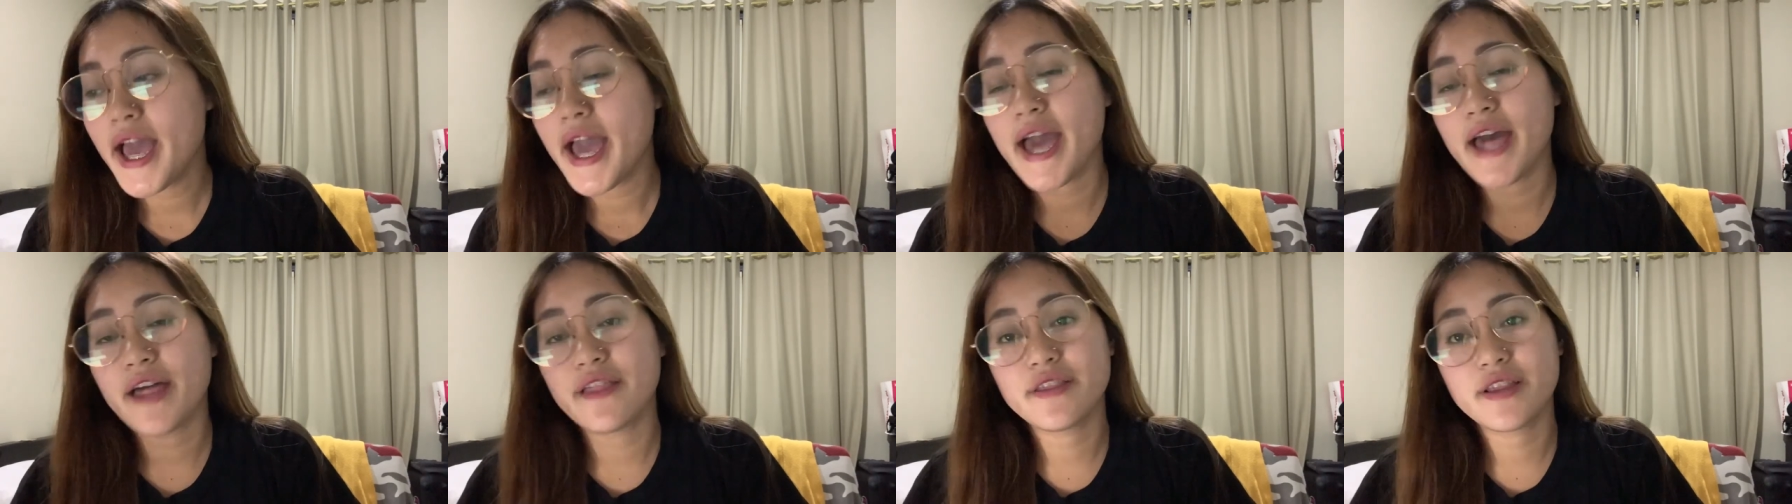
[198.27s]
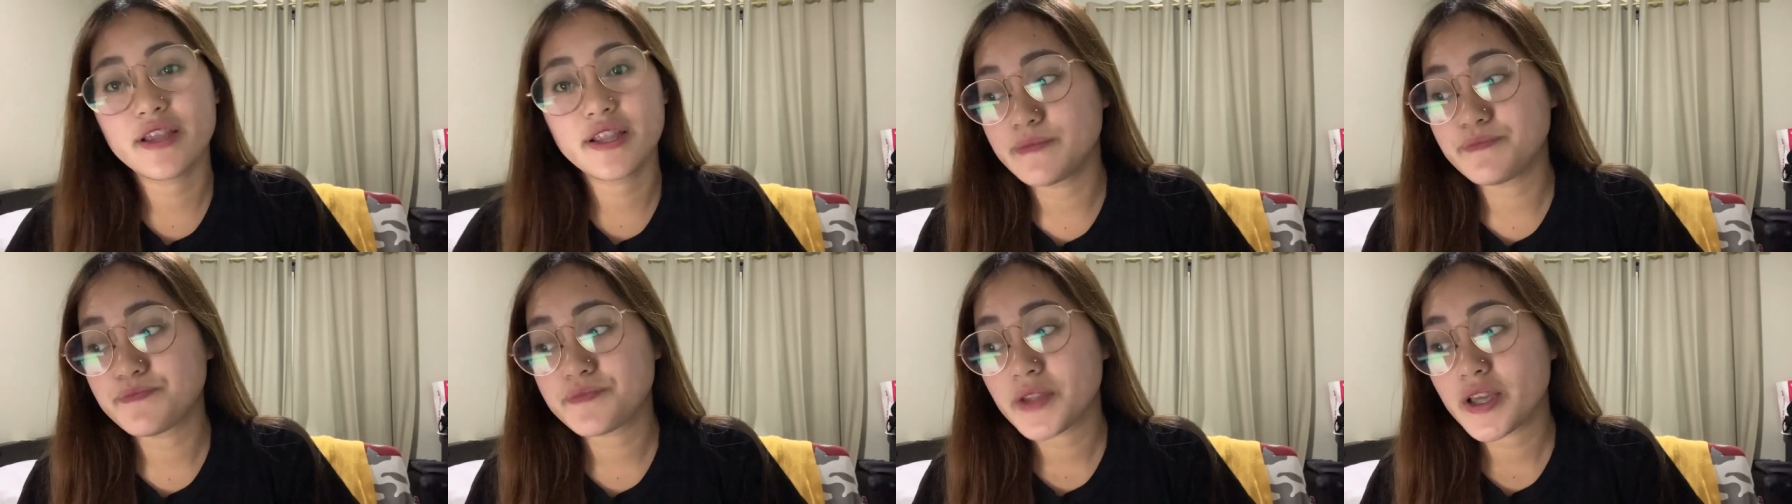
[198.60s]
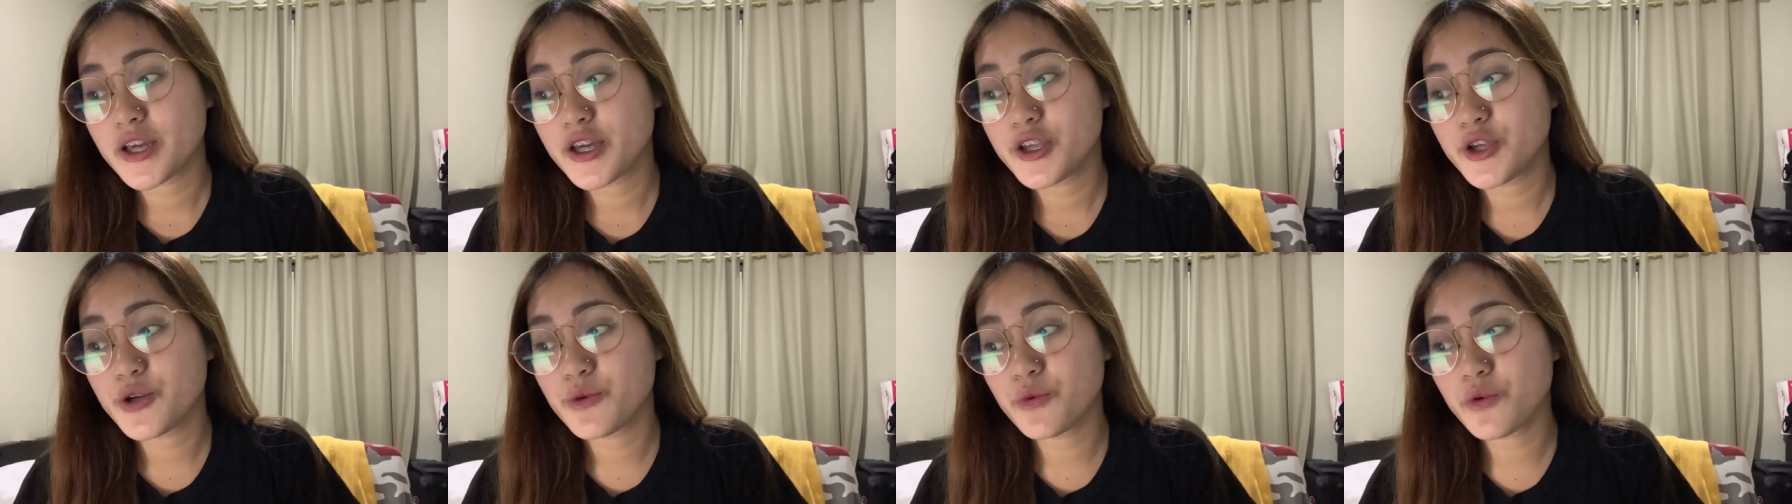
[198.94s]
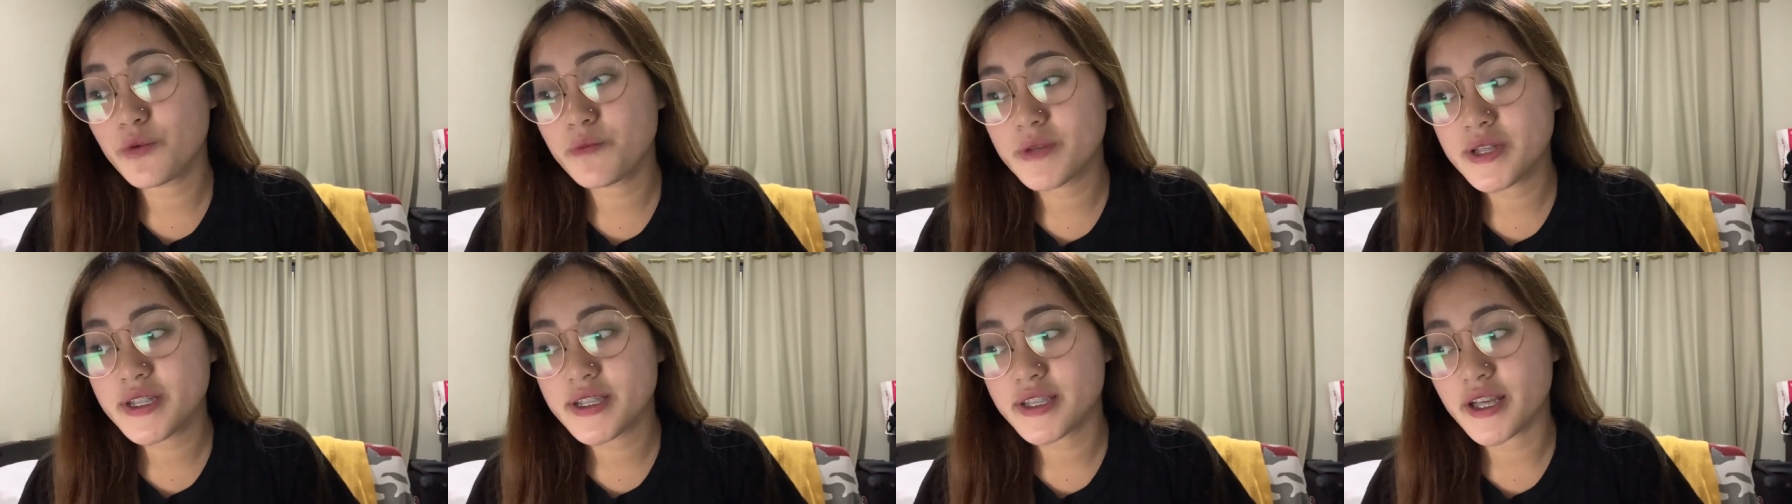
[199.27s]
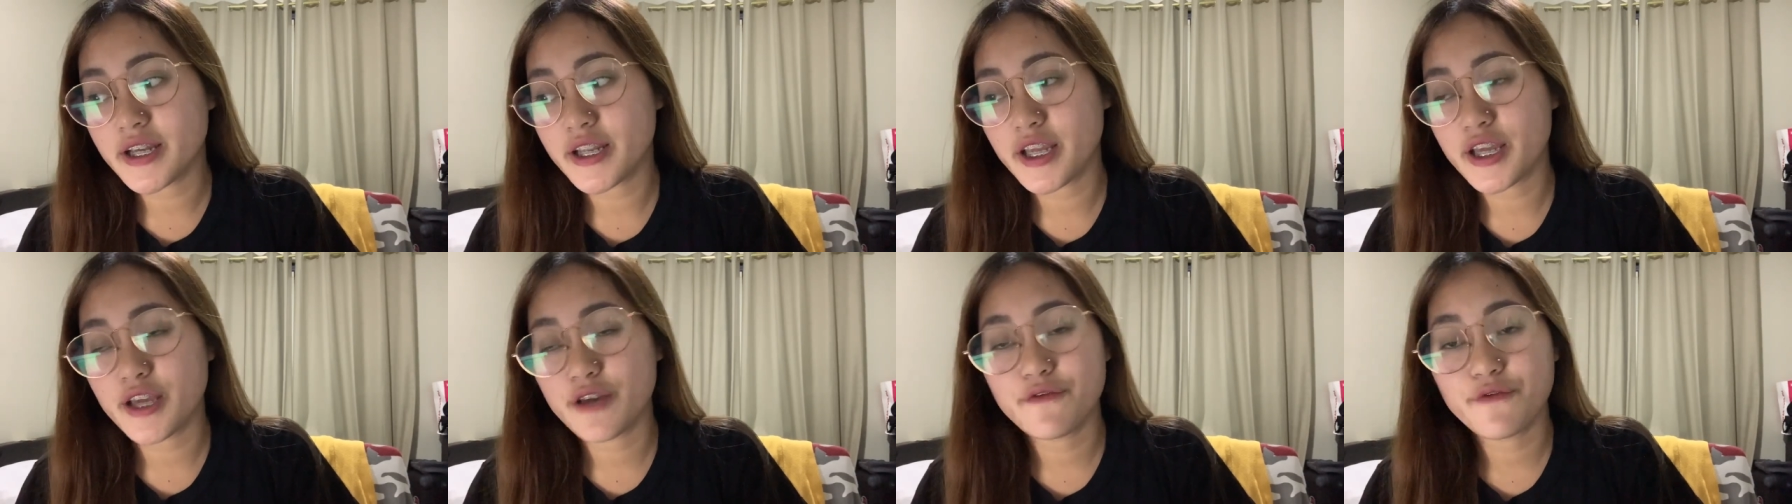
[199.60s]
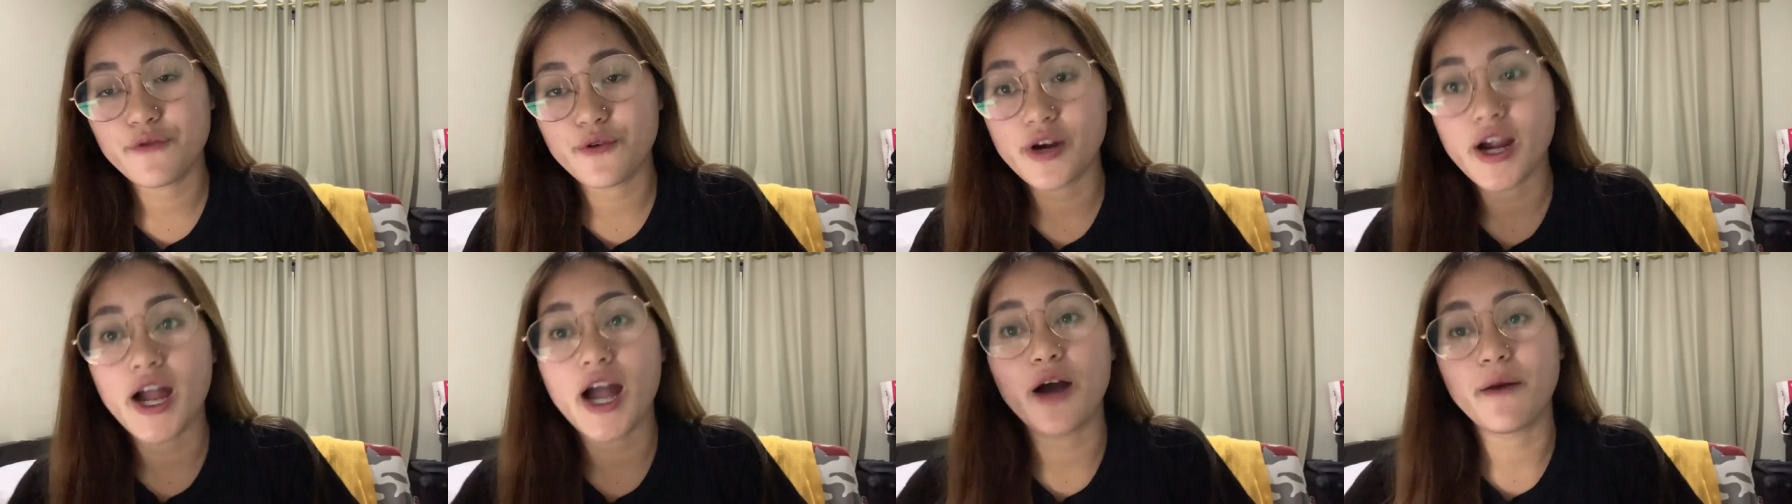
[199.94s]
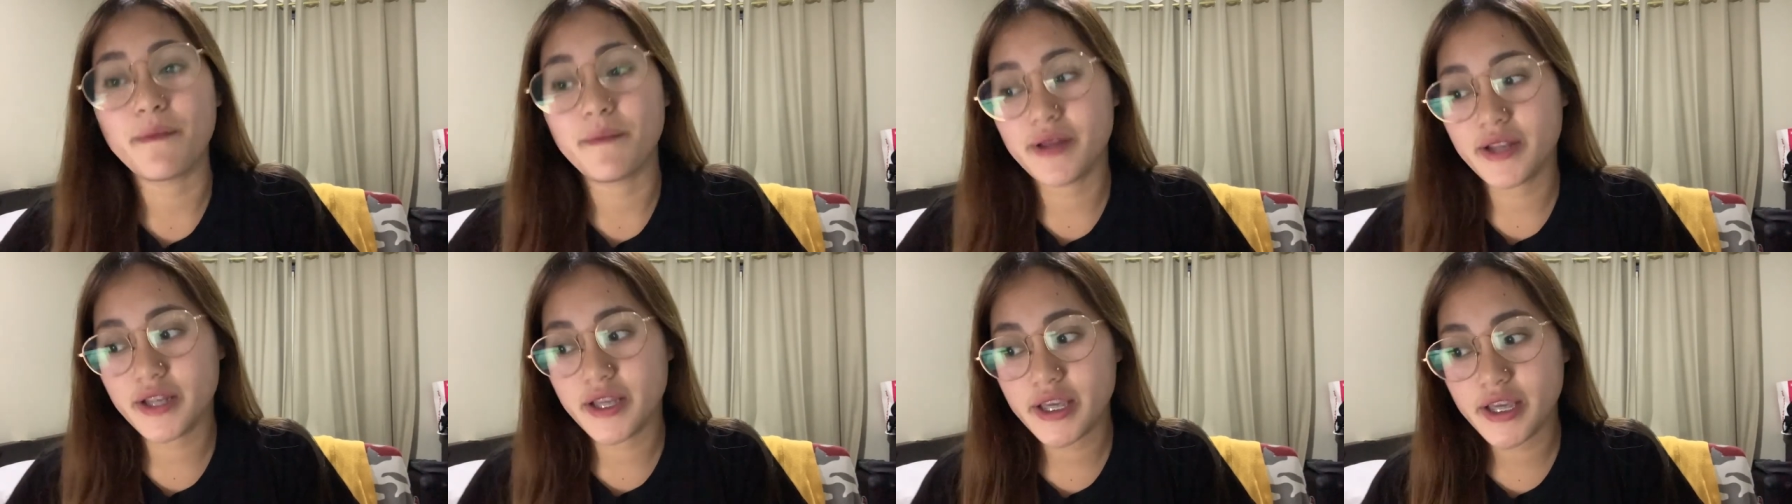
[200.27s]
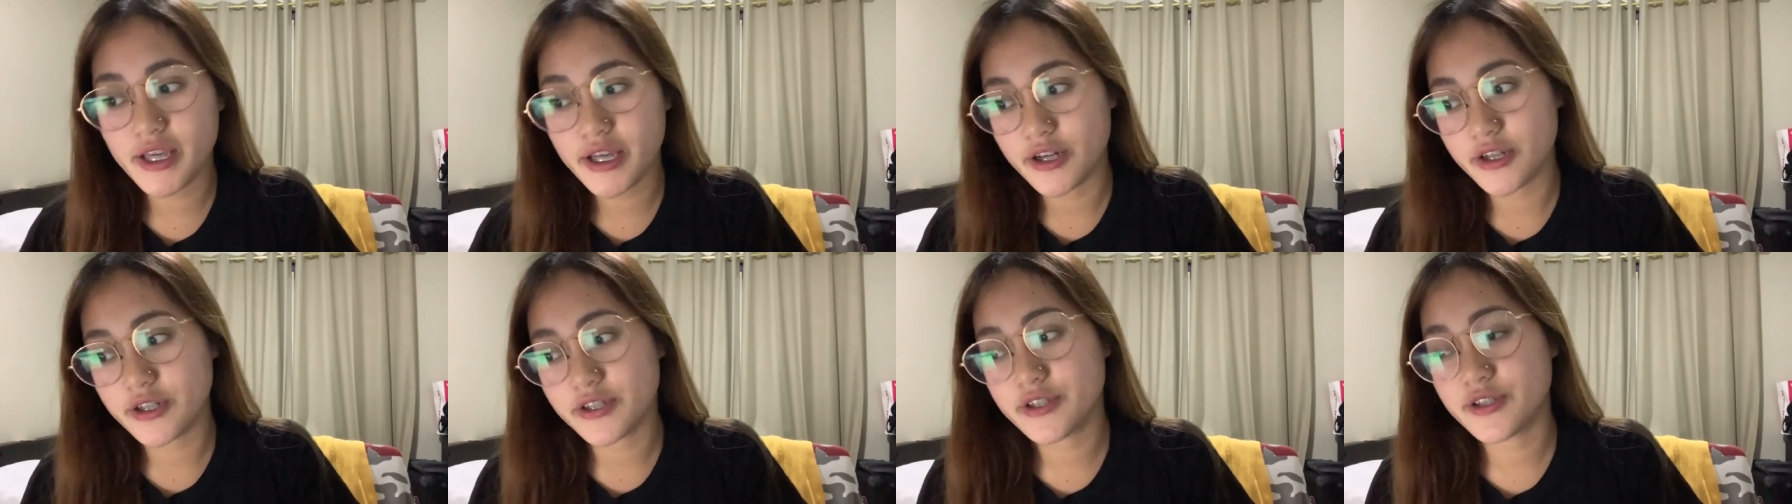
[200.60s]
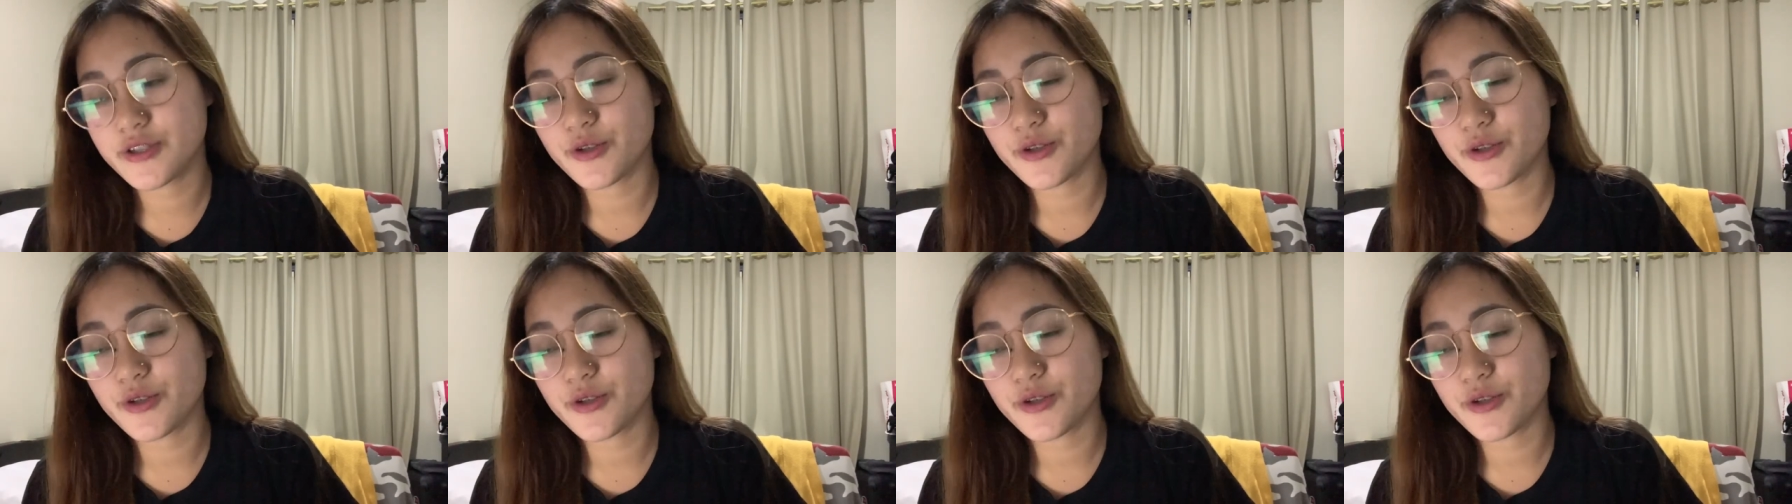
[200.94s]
and then you will be studying for how many years.